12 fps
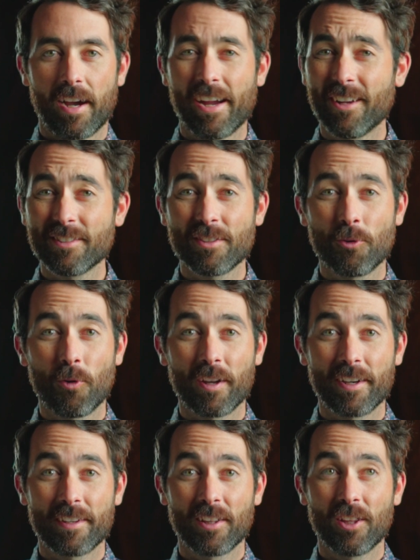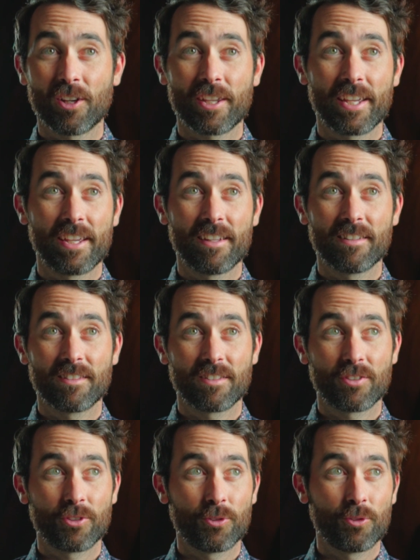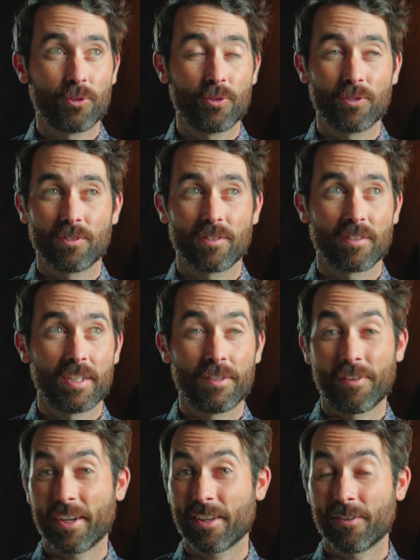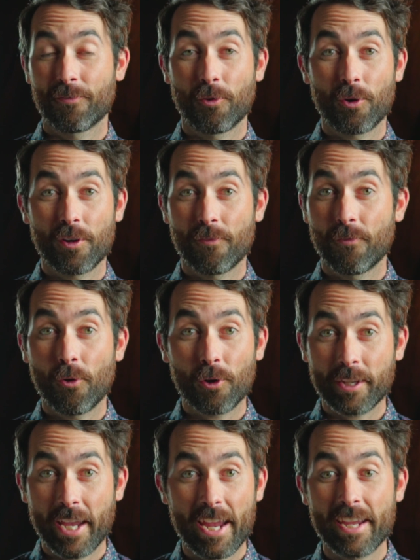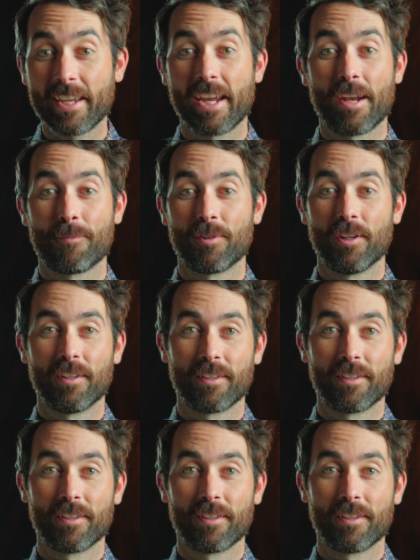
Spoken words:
I also wanted to look into see if I could afford a 4K camera.